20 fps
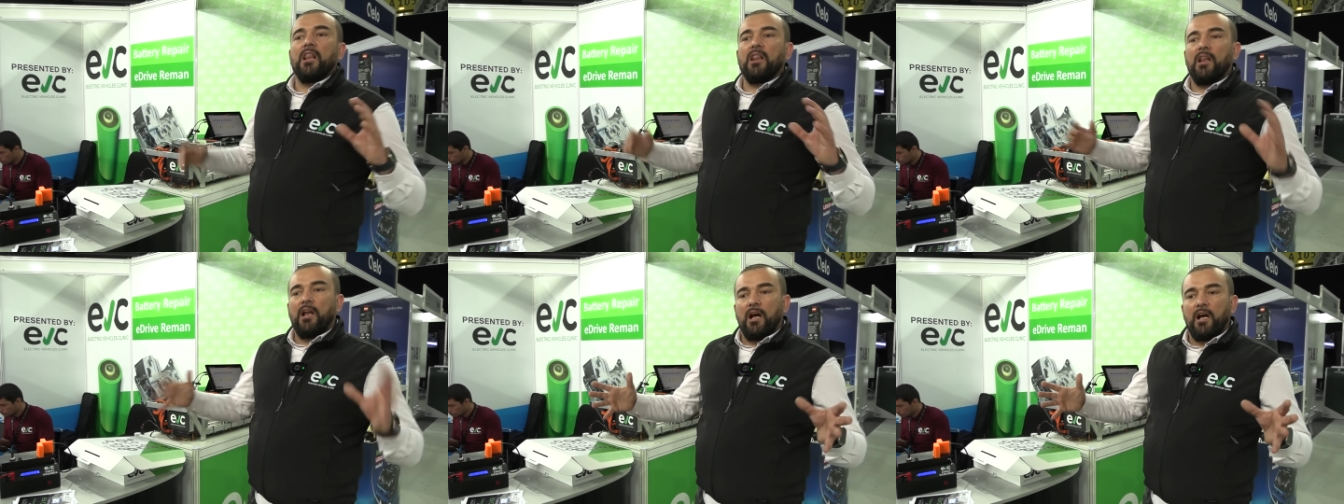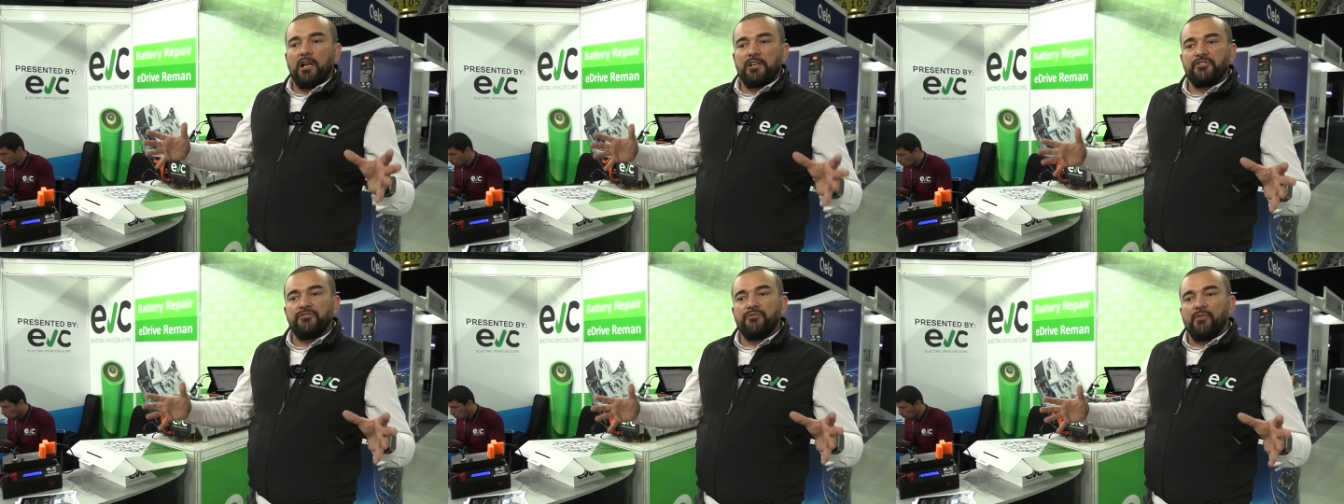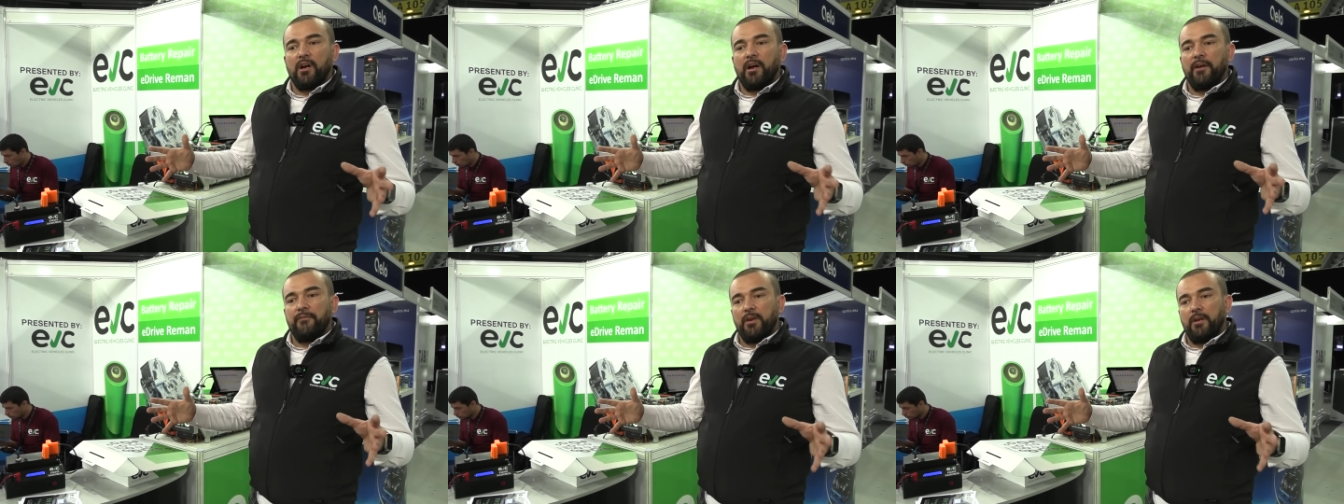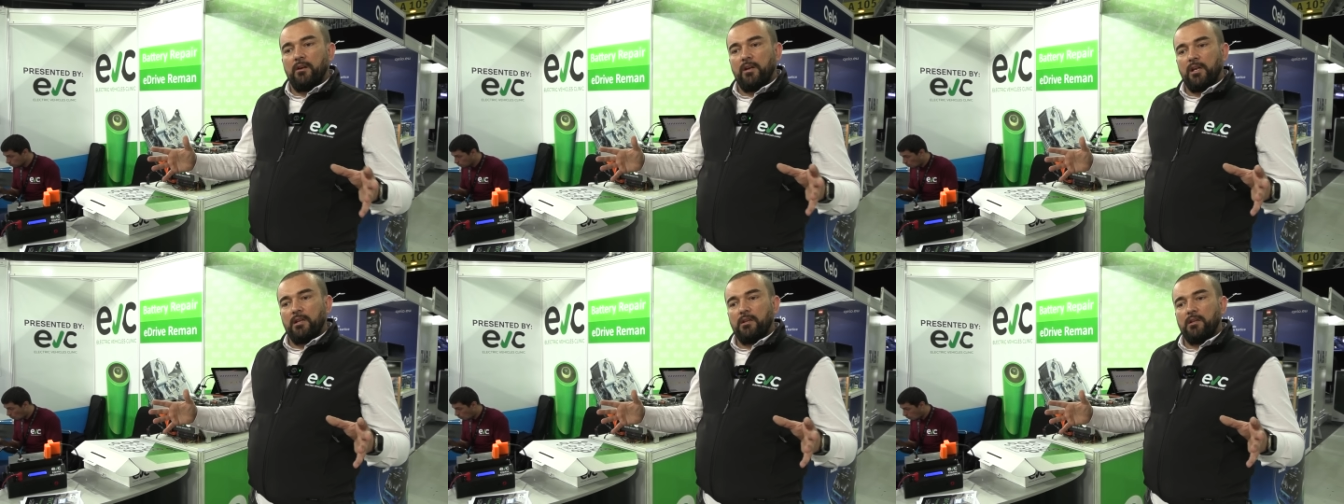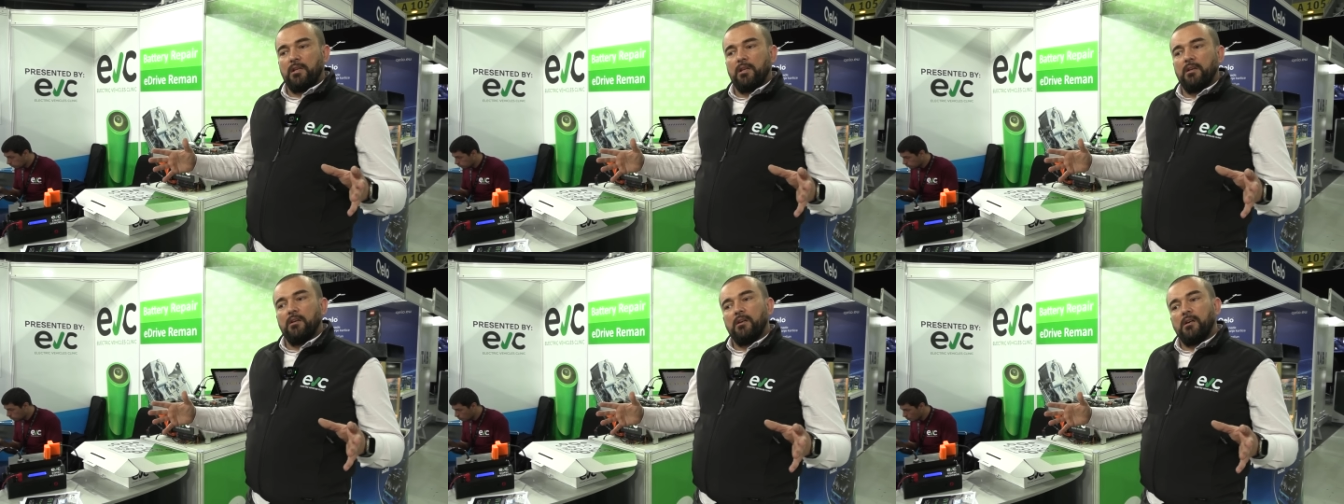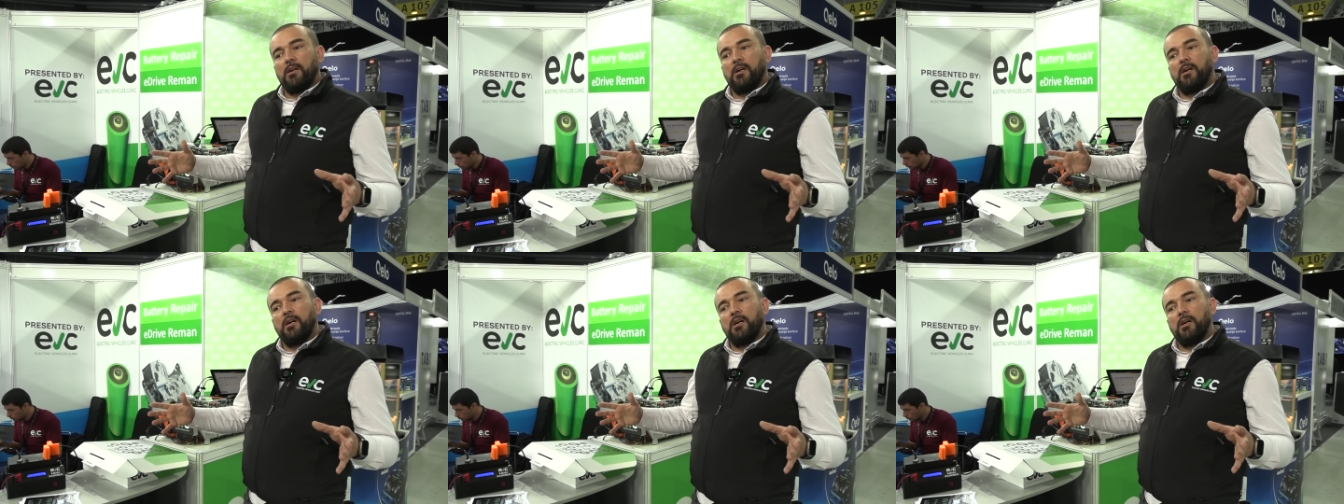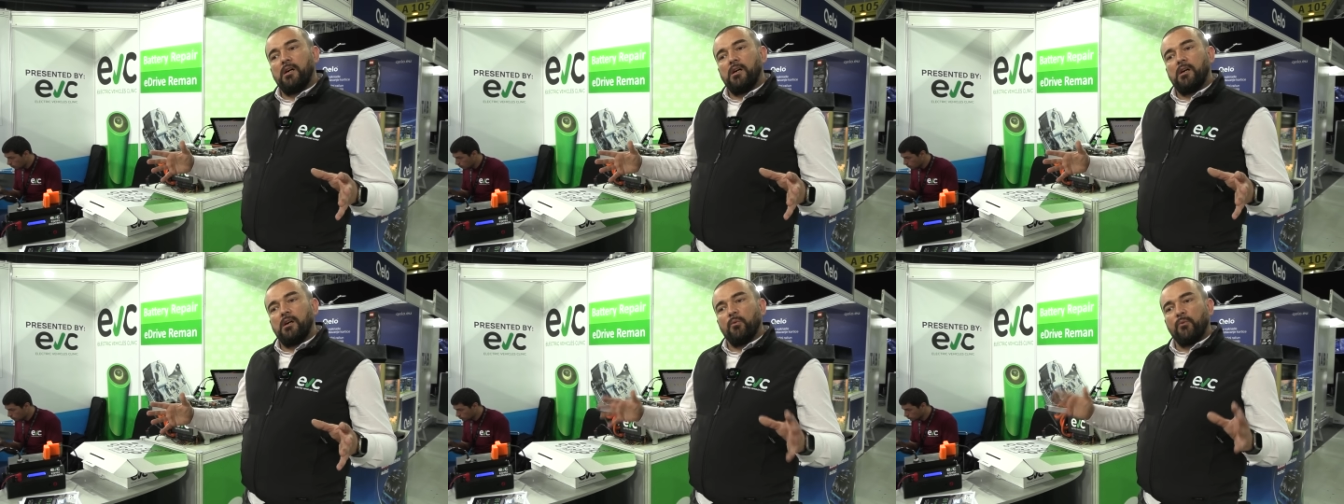large drive unit,
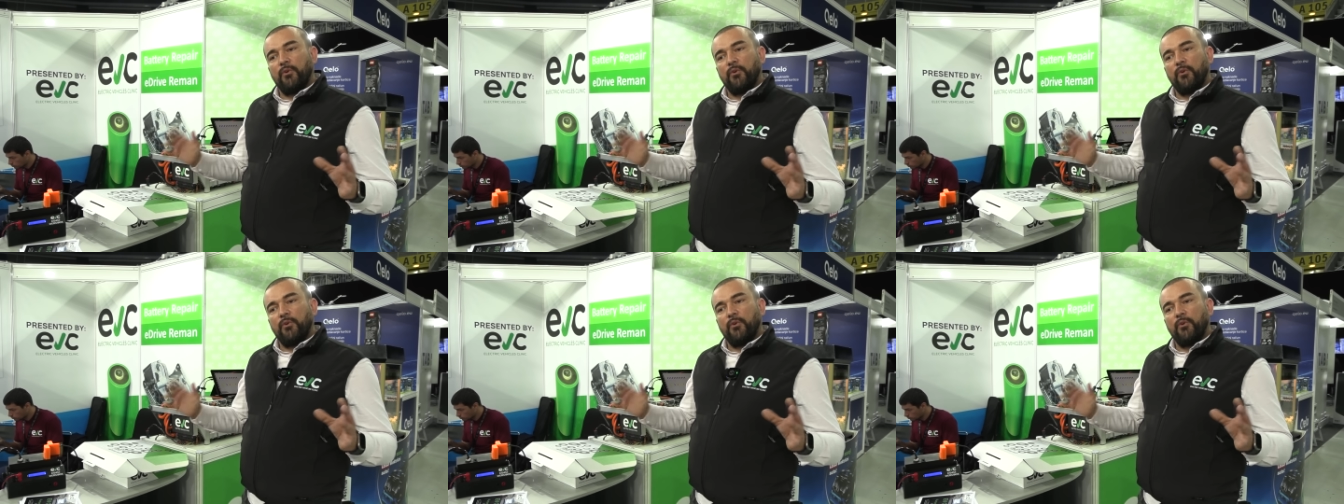uh,